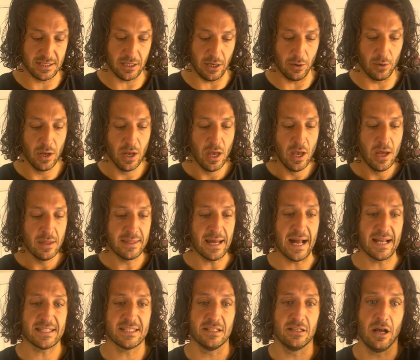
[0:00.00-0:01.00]
So
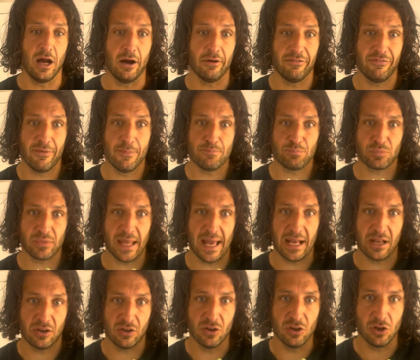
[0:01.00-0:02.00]
that's enough.
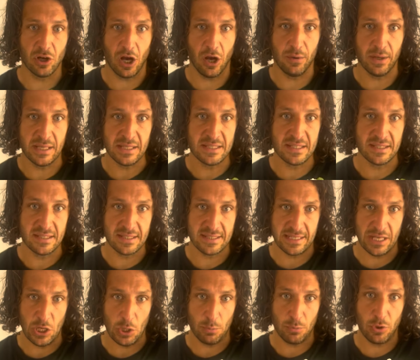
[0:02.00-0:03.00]
That can go into the
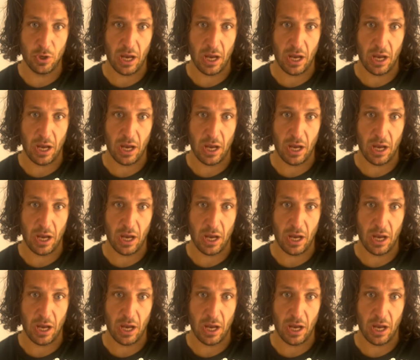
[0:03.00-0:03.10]
syrup.